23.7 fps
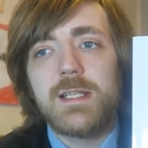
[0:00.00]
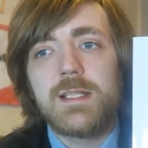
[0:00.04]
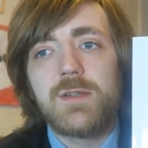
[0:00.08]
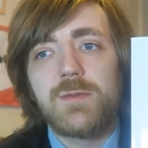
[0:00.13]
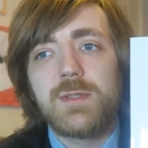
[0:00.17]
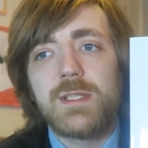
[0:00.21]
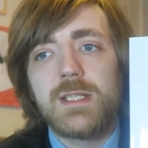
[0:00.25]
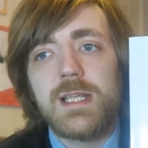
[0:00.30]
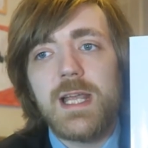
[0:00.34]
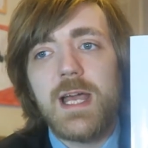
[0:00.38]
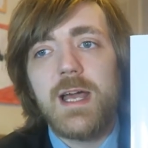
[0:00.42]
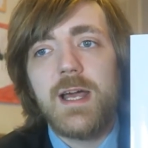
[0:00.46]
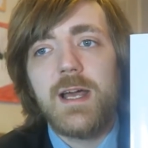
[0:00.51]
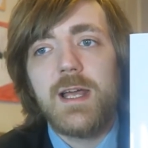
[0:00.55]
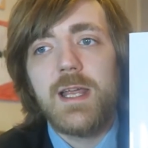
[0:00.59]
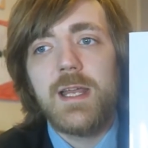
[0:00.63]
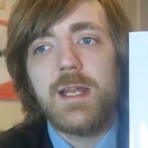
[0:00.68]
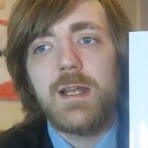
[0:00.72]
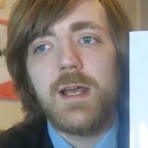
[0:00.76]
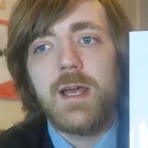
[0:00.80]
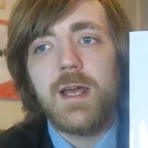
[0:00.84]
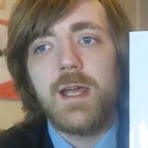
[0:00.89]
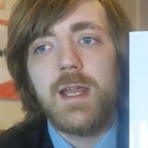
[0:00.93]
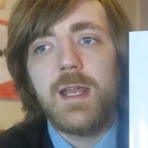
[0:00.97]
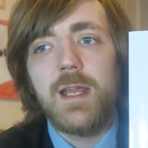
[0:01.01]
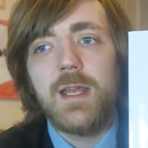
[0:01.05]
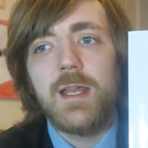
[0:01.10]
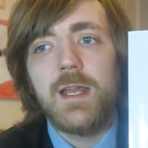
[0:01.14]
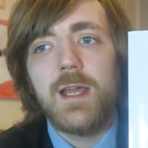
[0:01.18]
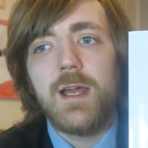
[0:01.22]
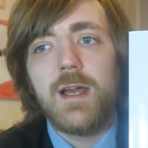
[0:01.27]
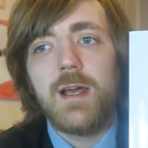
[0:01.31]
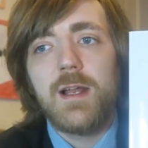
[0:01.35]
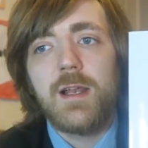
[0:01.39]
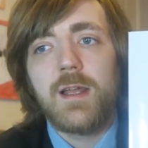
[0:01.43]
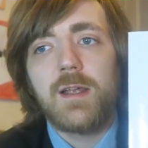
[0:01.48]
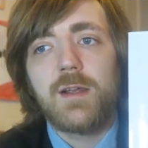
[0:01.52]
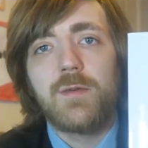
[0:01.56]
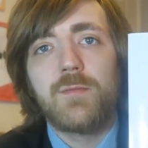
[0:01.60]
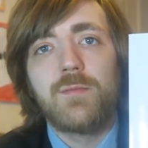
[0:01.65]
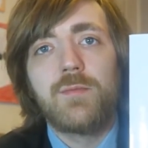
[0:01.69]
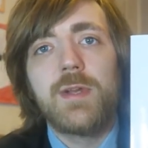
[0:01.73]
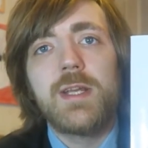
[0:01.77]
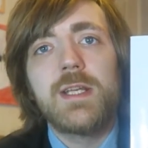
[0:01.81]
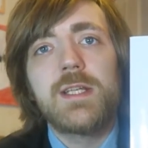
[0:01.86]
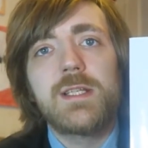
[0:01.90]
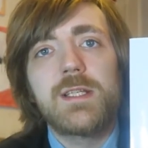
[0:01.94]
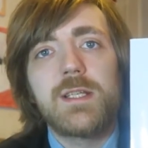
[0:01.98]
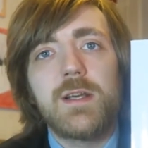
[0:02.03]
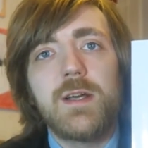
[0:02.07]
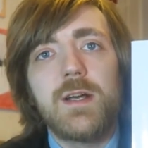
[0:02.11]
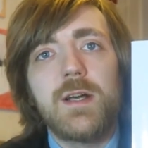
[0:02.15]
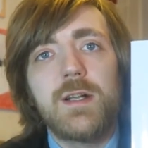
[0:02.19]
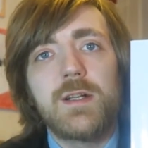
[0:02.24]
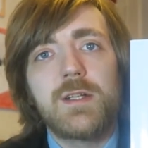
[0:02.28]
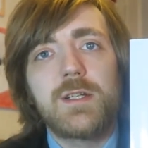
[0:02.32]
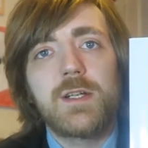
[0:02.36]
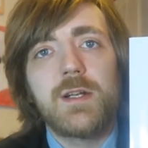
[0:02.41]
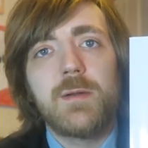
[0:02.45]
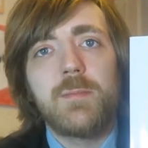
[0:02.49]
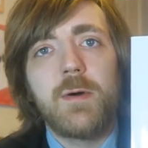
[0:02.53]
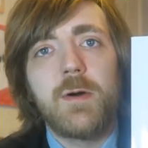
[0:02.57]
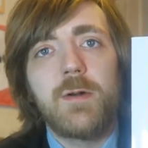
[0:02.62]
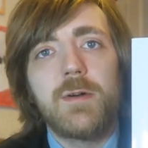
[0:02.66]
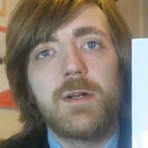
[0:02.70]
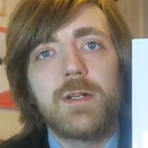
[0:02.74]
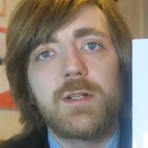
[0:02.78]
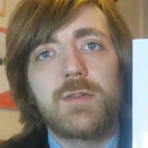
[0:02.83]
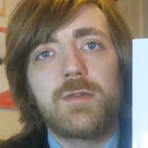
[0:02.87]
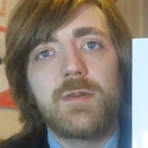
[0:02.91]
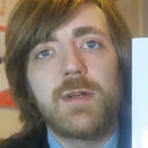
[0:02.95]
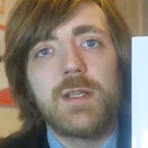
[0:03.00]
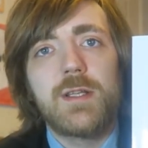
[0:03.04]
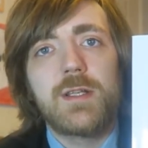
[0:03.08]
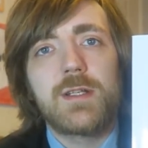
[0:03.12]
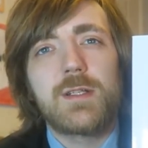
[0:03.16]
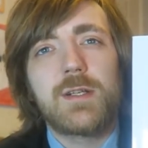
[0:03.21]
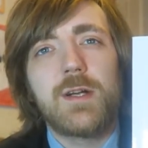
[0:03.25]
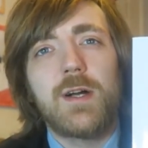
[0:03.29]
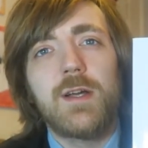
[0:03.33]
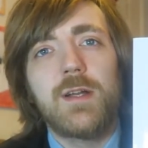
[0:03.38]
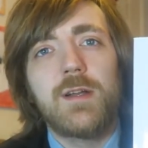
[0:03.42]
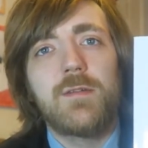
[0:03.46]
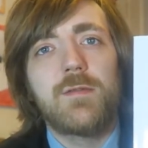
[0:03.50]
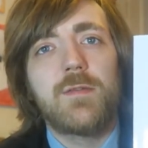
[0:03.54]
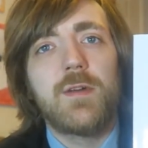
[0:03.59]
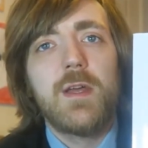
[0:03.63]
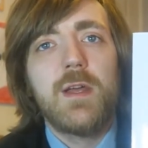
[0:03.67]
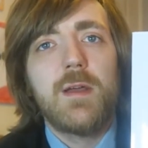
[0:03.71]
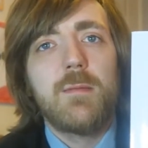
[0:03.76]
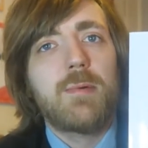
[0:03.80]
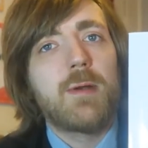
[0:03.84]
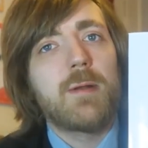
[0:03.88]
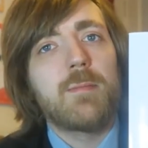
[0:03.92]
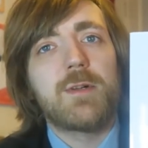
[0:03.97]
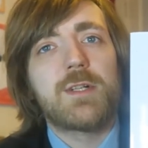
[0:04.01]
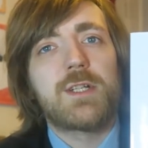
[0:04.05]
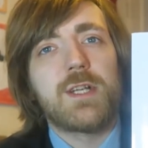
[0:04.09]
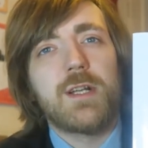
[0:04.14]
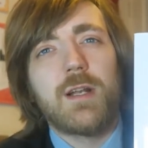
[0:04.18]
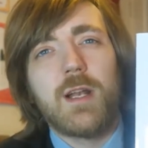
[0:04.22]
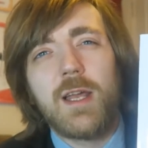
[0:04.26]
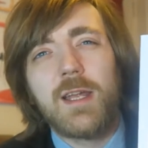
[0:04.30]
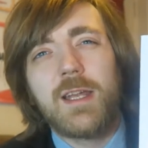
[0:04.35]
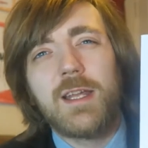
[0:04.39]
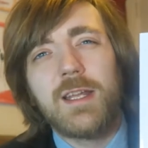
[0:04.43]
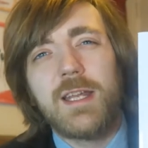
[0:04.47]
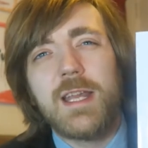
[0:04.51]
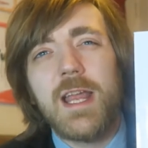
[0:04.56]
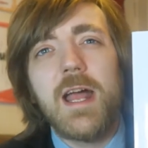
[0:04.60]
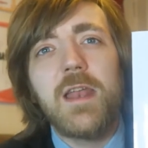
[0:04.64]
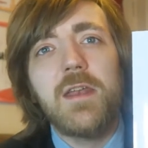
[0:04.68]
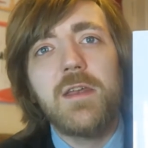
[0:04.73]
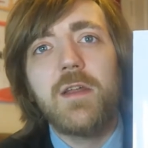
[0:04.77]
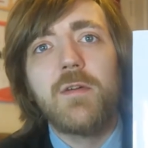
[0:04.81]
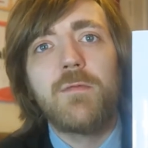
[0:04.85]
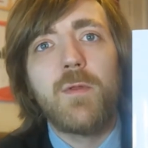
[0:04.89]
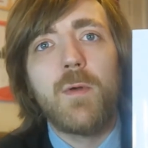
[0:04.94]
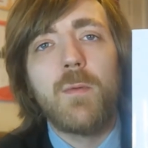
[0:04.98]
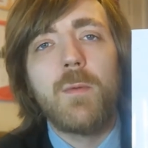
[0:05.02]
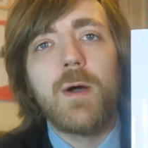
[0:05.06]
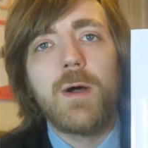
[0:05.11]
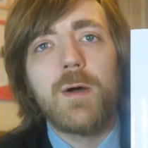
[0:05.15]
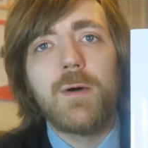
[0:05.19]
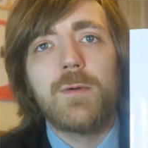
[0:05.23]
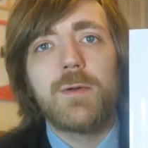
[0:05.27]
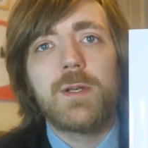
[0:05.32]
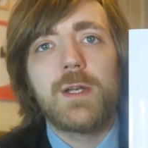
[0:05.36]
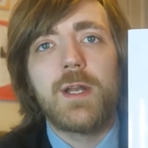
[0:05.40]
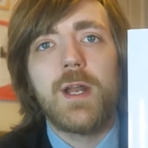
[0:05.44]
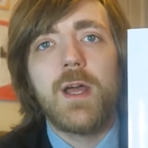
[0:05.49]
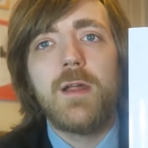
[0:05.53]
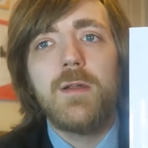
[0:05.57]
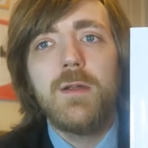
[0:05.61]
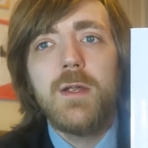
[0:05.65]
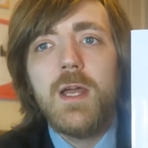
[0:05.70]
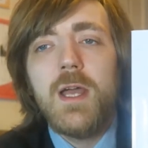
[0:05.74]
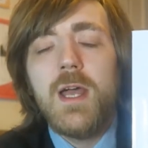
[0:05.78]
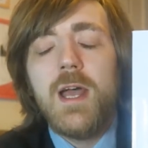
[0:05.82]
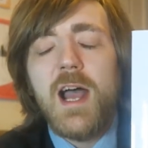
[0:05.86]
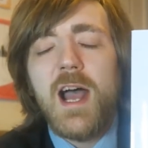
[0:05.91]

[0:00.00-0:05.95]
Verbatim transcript: It's all set in a uh, like a research laboratory that's kind of pretty much at like at the end of the world, you know.